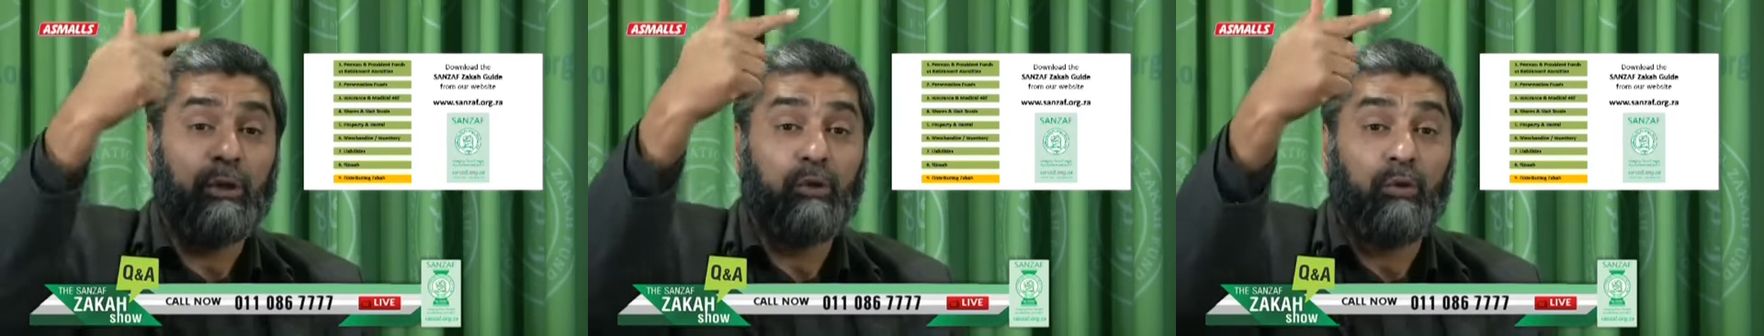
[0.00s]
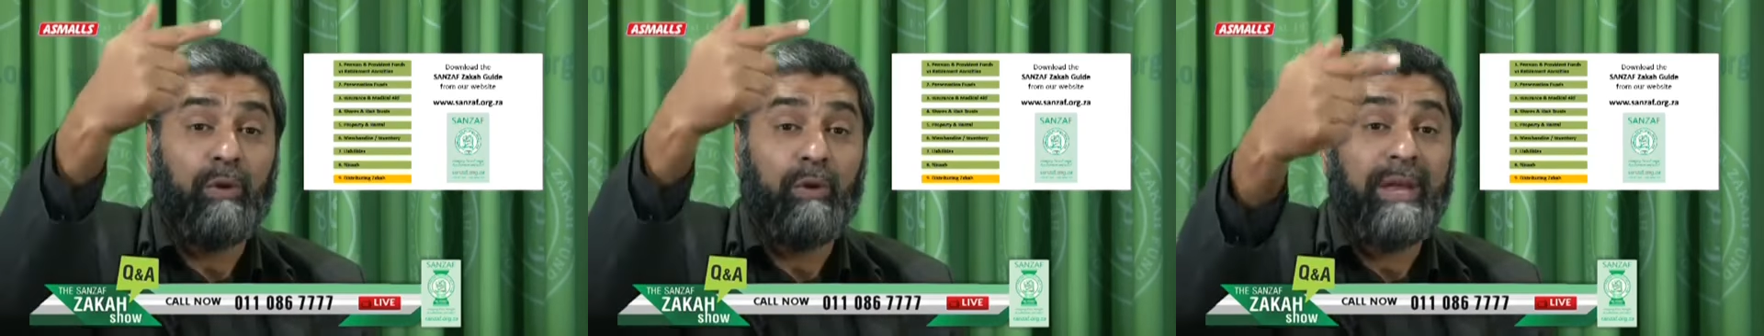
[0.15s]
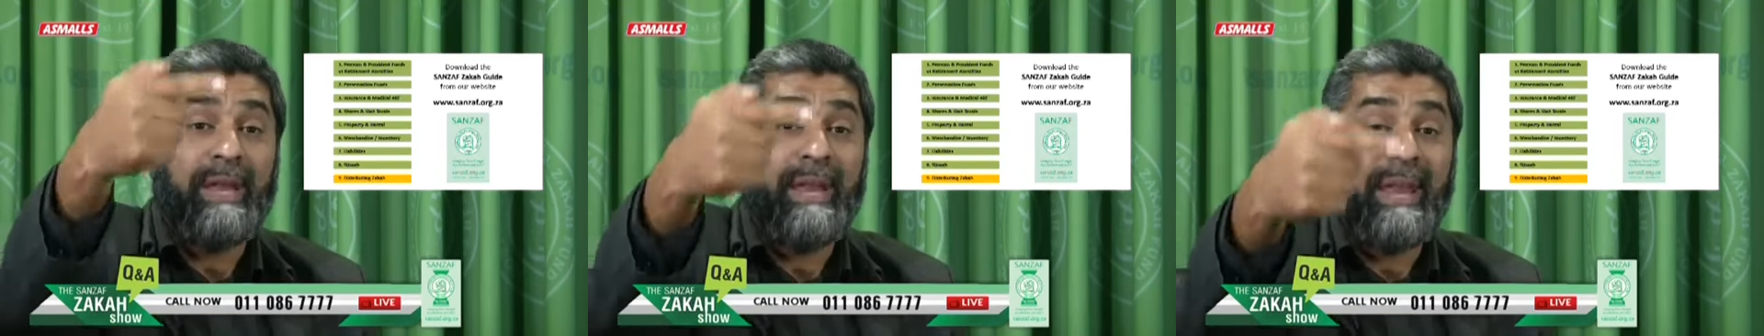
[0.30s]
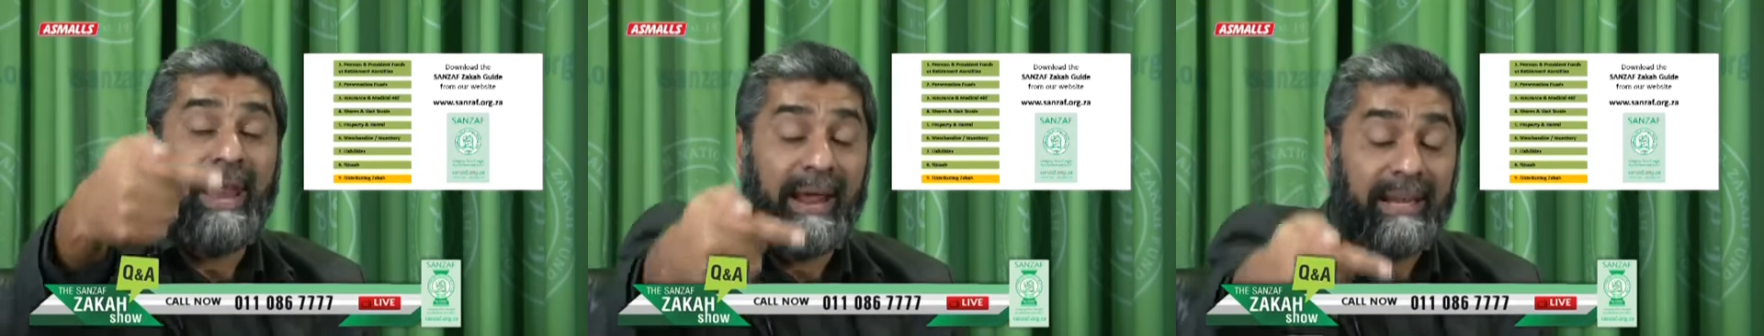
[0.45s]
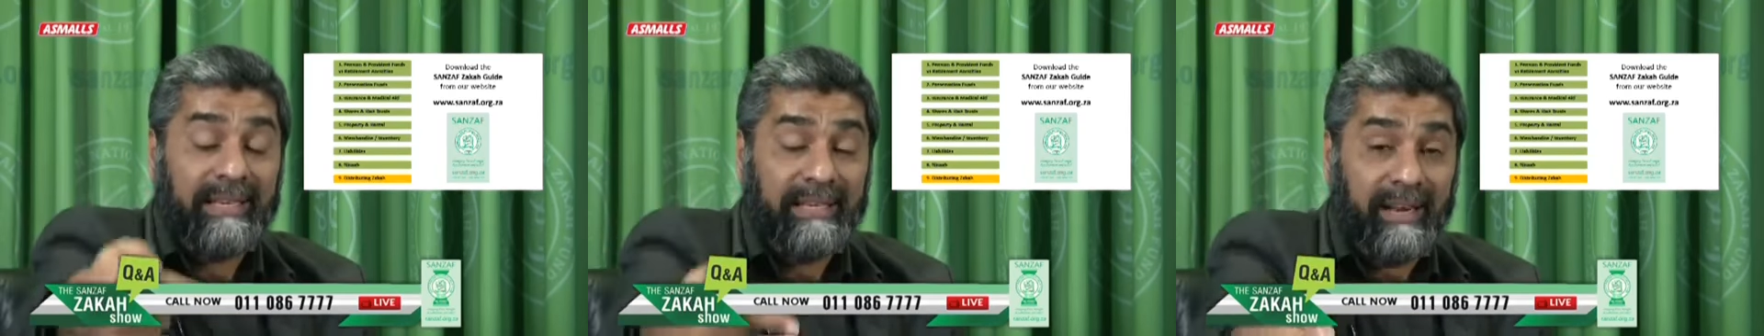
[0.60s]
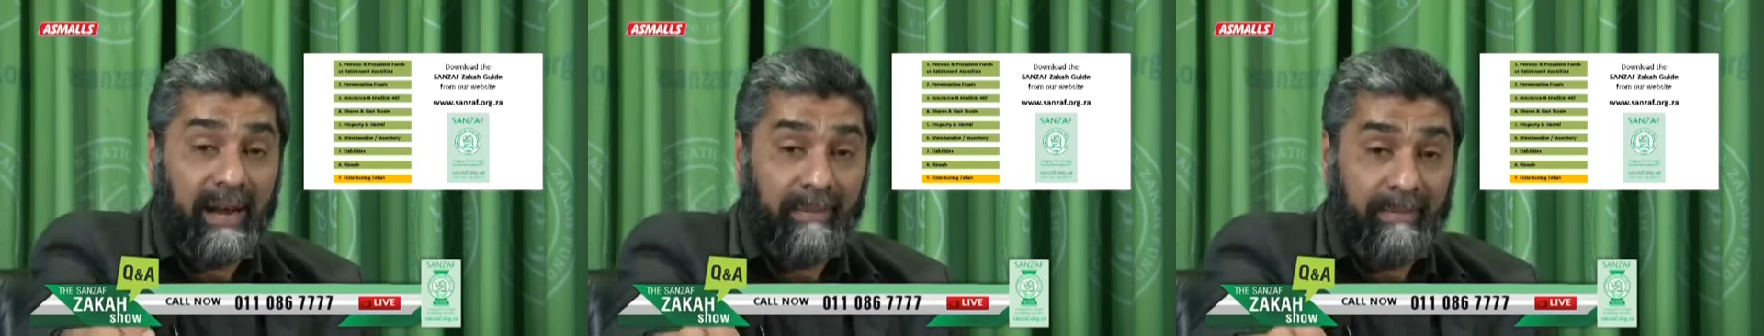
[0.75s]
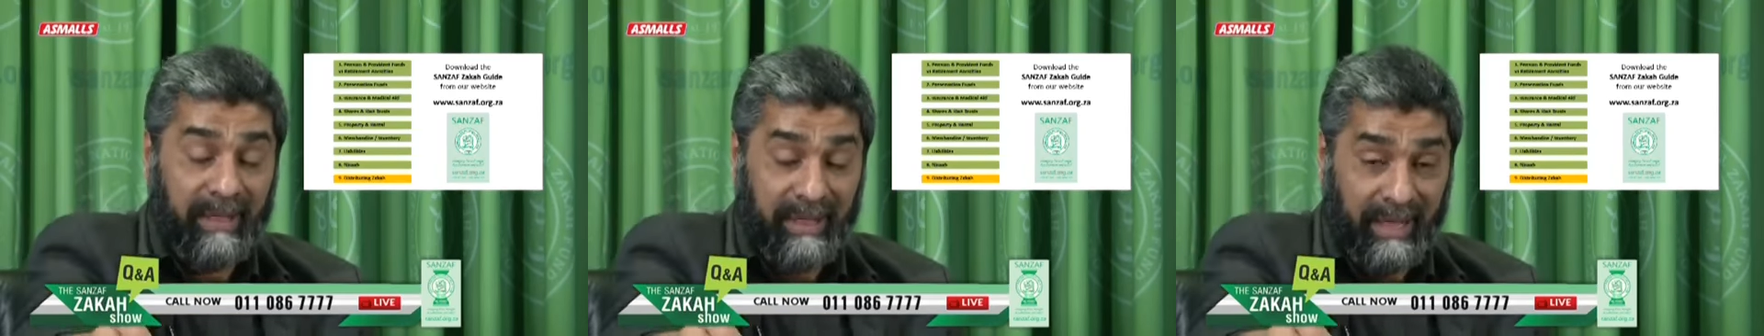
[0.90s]
to next
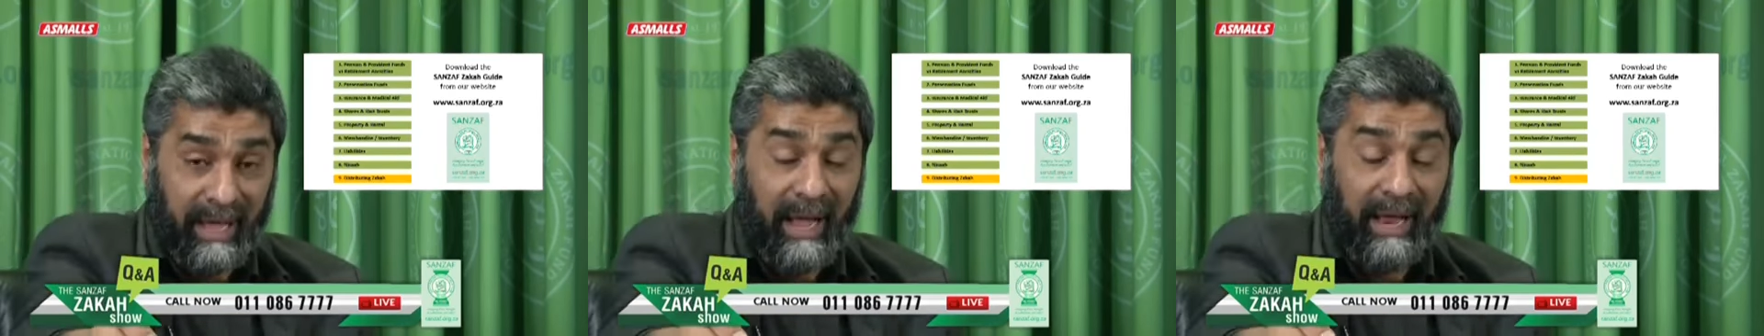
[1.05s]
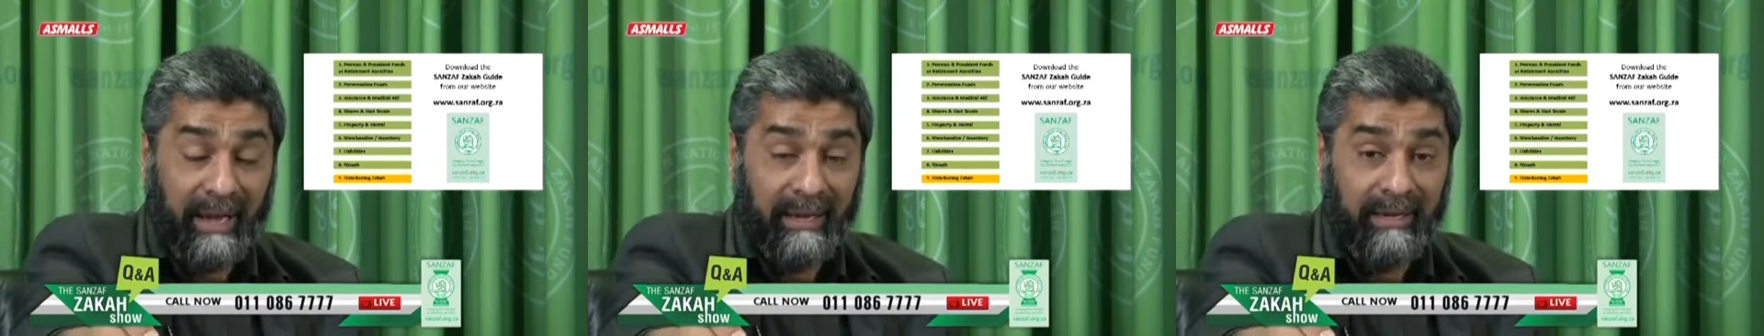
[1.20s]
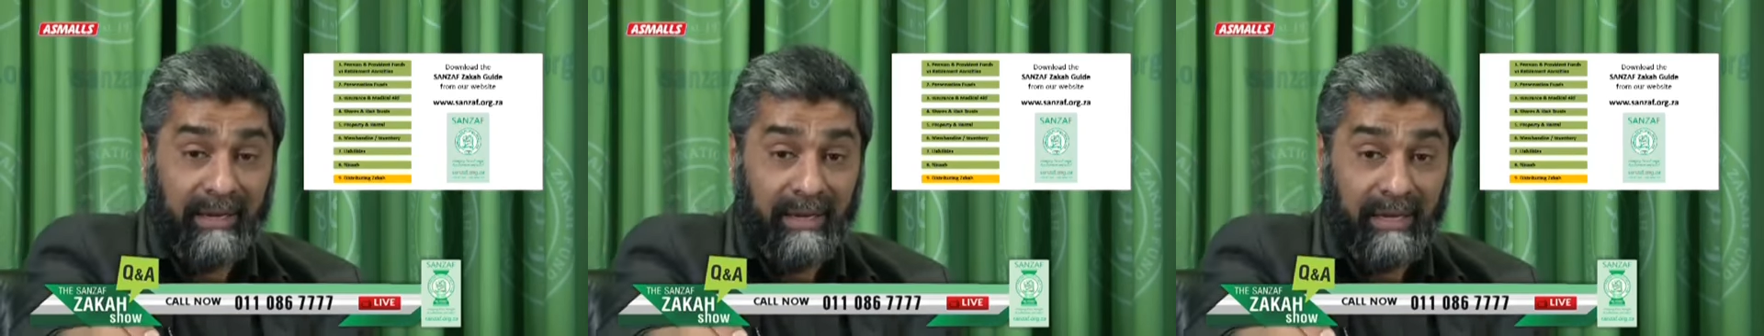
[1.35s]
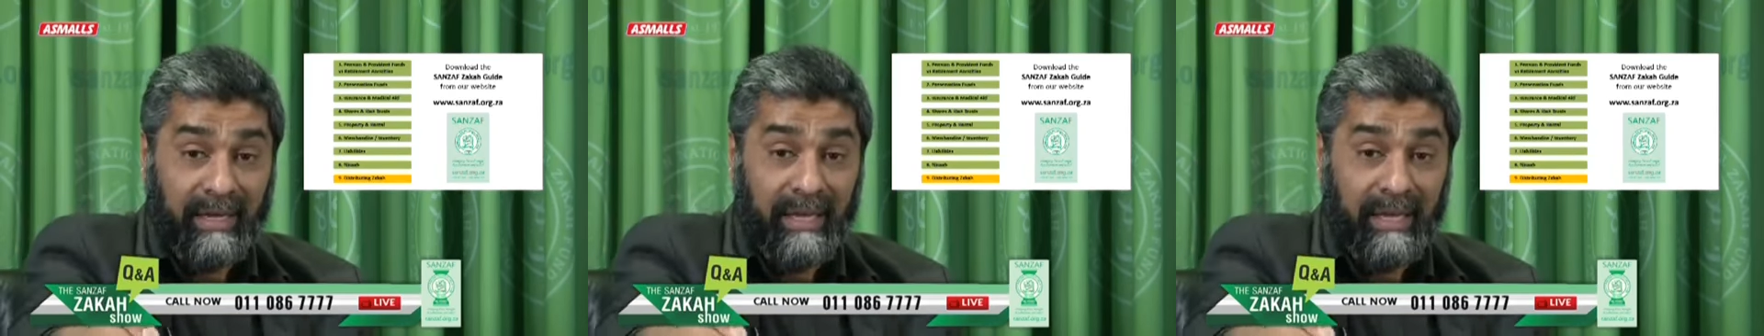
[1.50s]
Ramadan